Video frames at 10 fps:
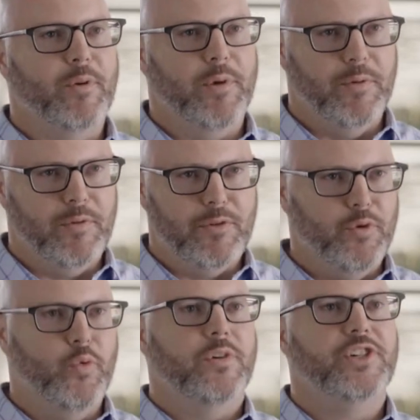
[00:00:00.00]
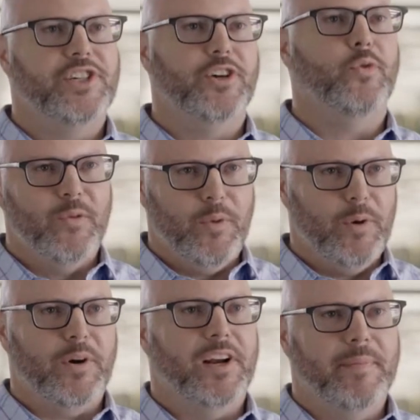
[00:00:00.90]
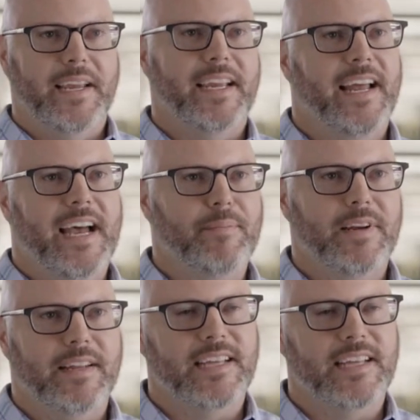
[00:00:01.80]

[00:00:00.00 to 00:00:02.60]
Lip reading: We were going to make it happen.